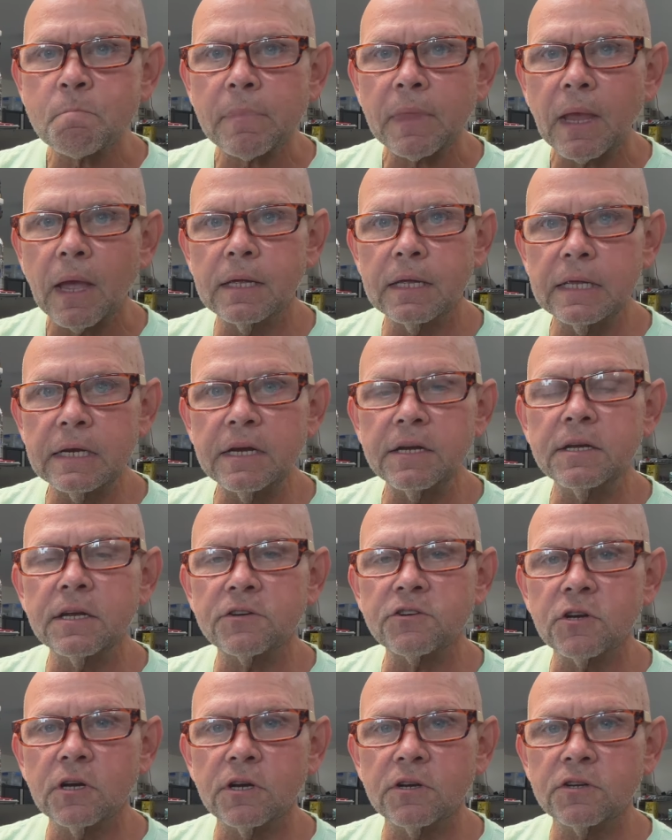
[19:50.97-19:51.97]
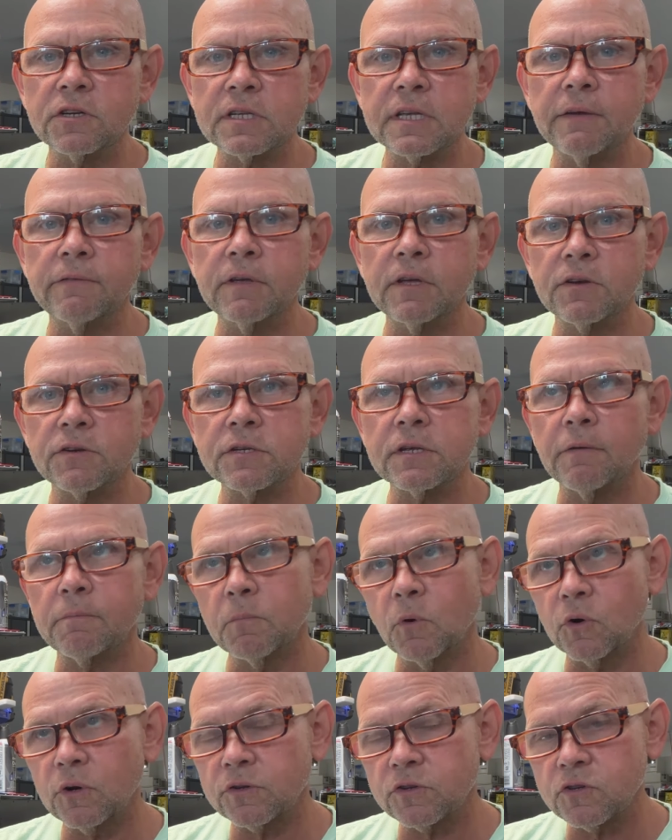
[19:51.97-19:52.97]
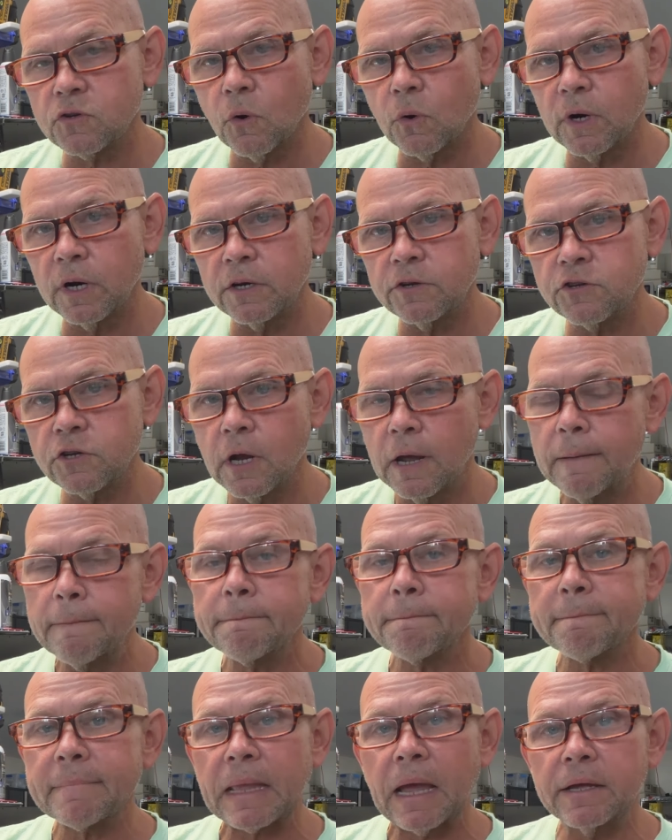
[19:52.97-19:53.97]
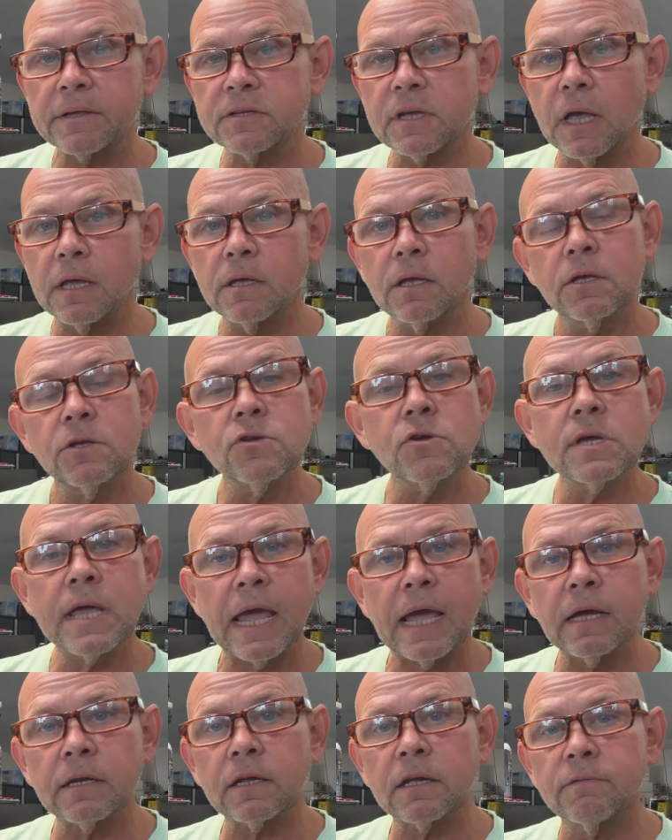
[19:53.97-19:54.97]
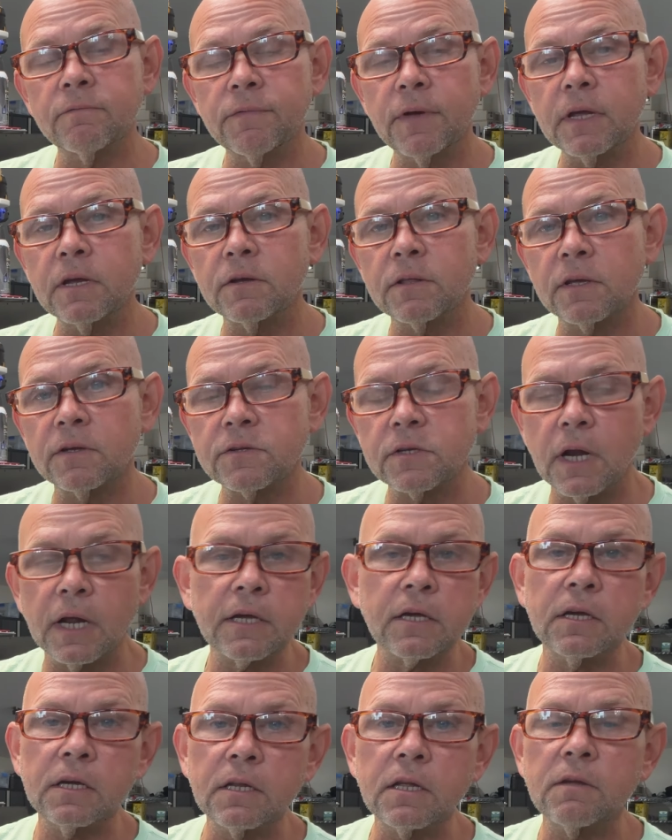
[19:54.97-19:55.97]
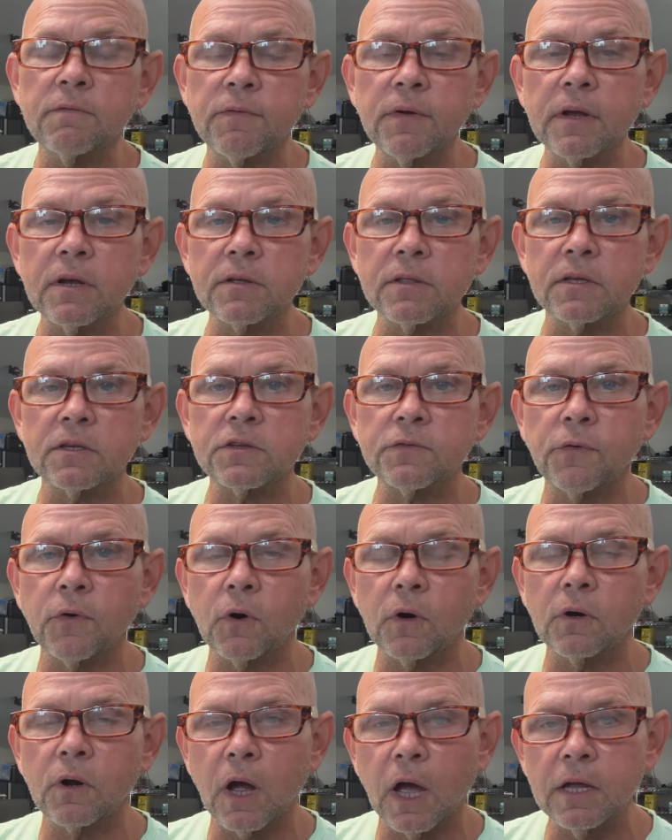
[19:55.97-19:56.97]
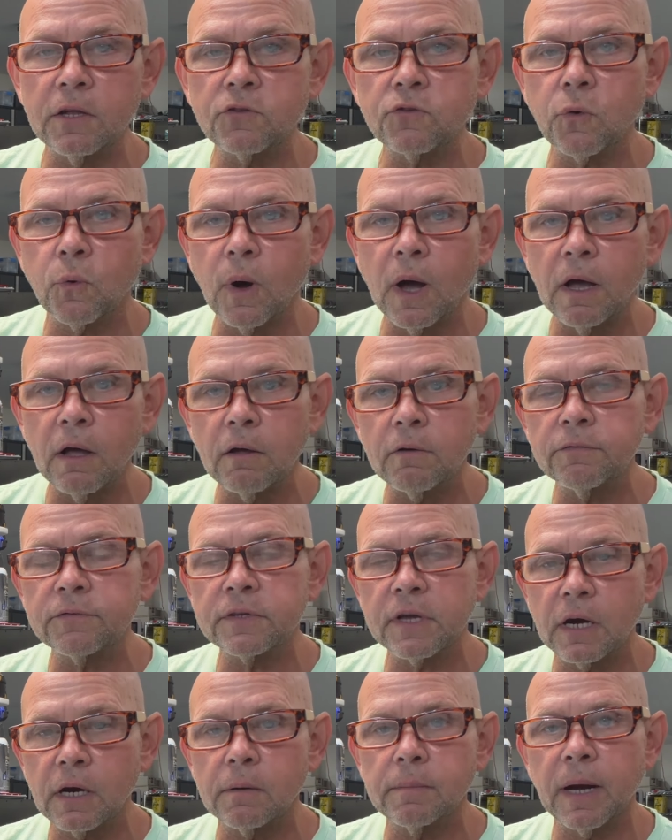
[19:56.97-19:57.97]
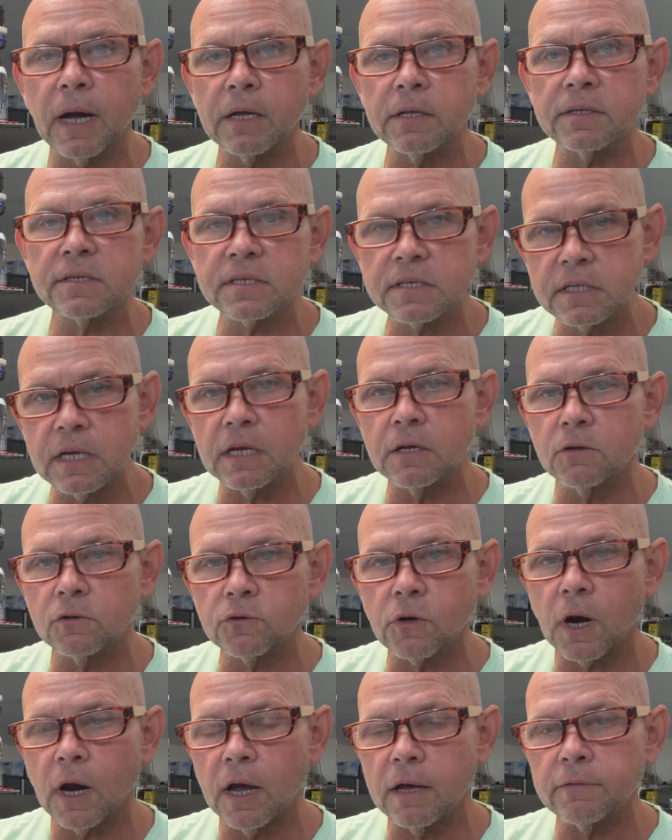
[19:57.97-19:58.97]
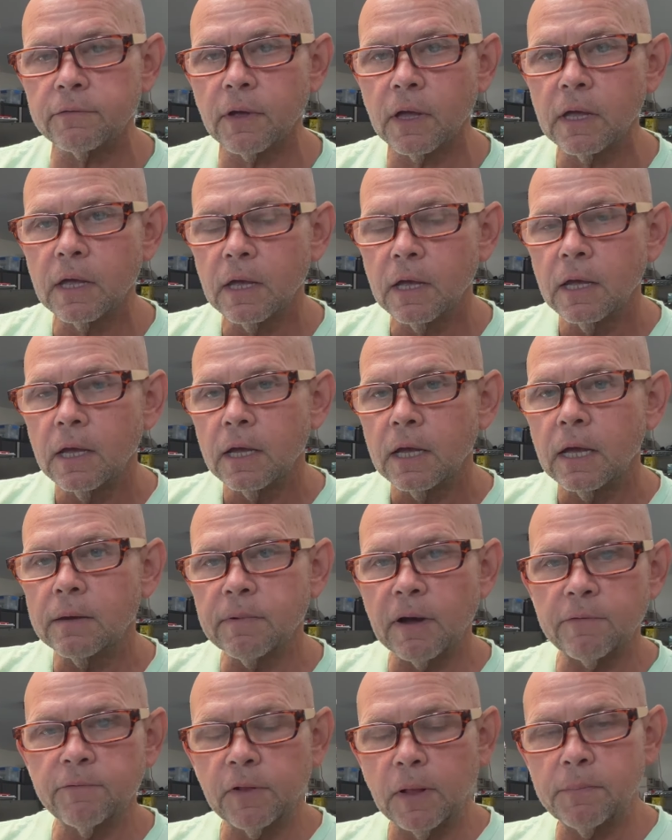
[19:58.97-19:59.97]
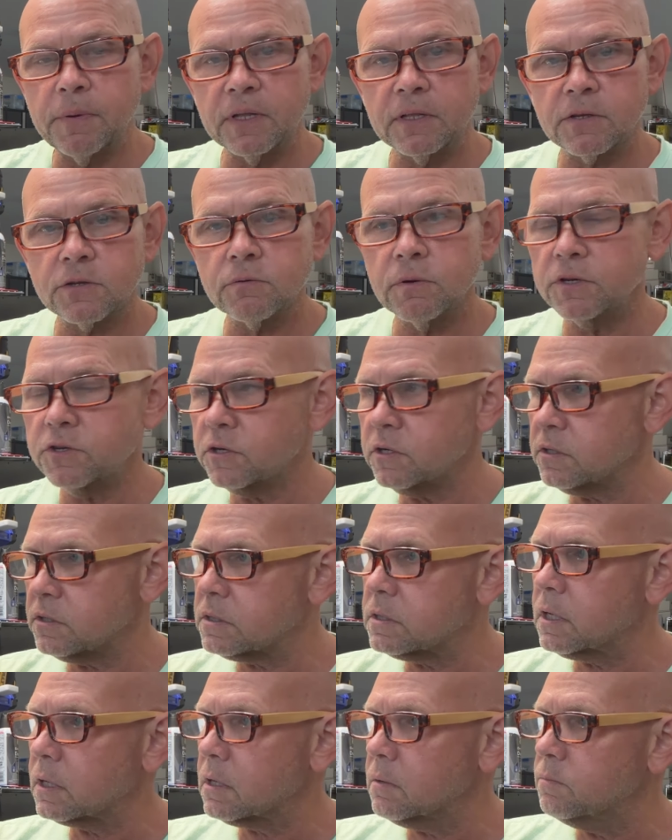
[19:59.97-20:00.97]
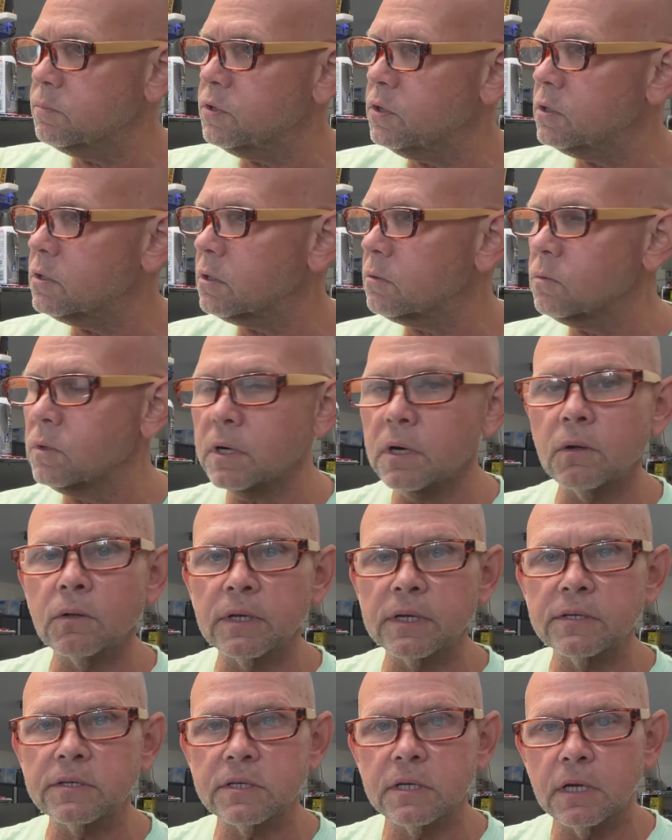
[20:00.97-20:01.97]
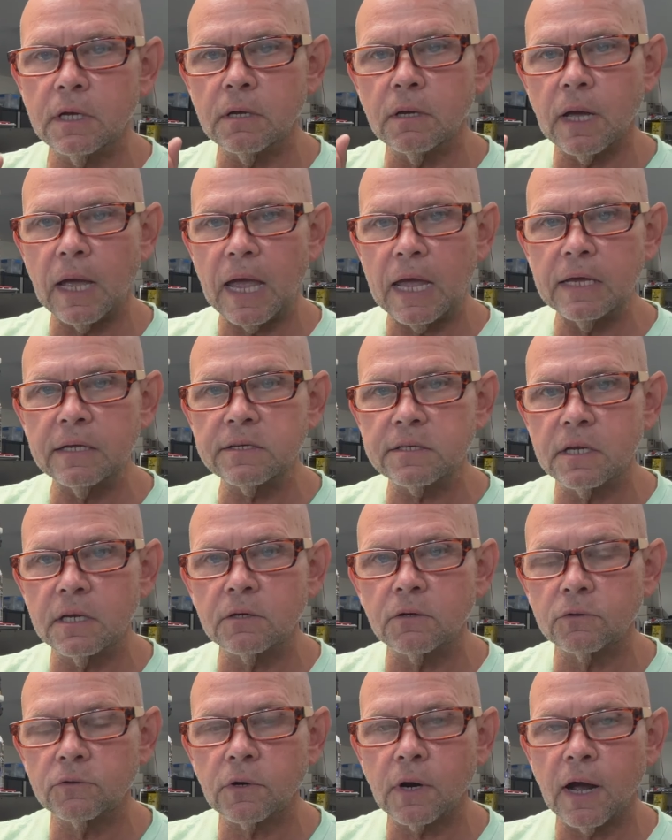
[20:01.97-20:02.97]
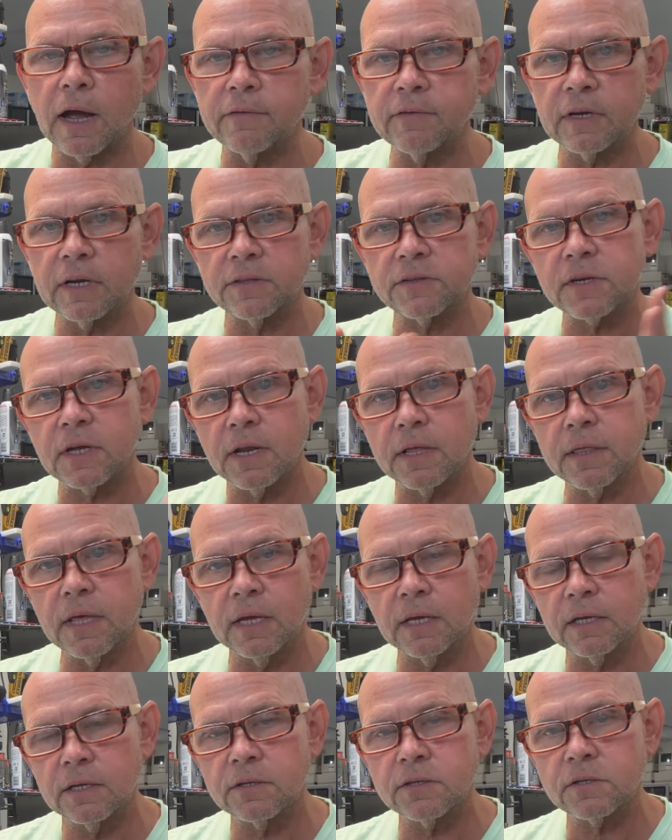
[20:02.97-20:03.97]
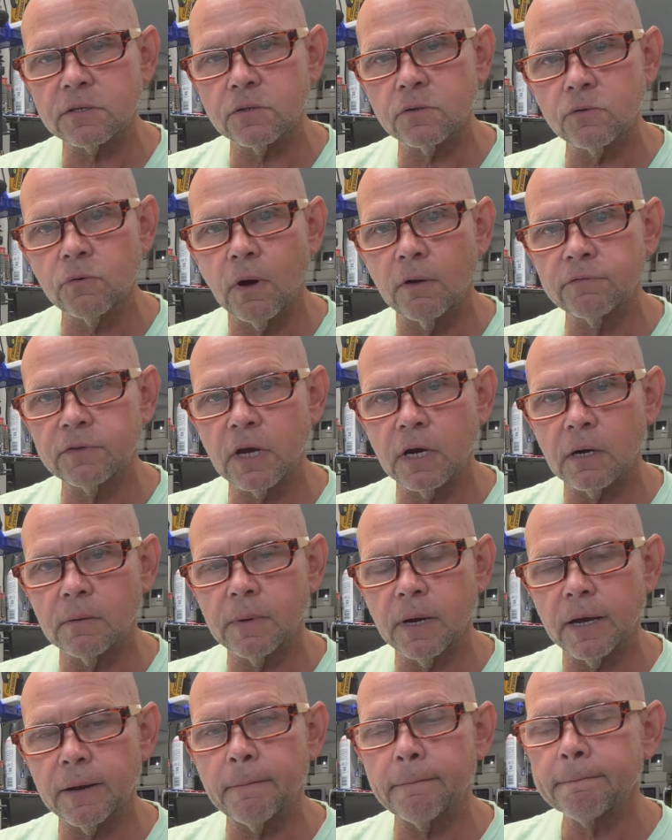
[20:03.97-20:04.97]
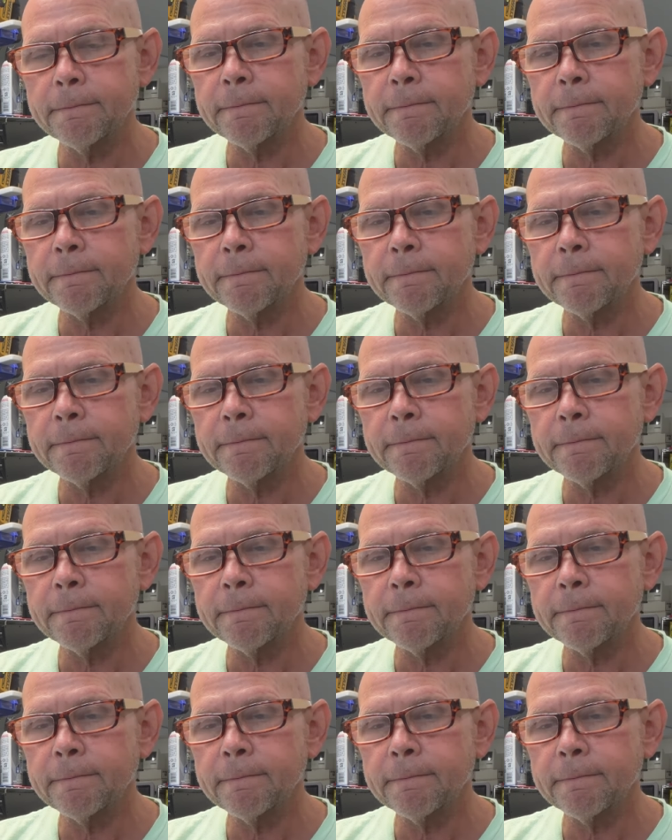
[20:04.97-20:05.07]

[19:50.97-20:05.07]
In addition to just giving yourself more storage, I say you can configure this, and I could configure this for a 12 terabyte single drive. And by flipping the switches, the computer would only see a single drive, and it's going to think it's 12 terabyte.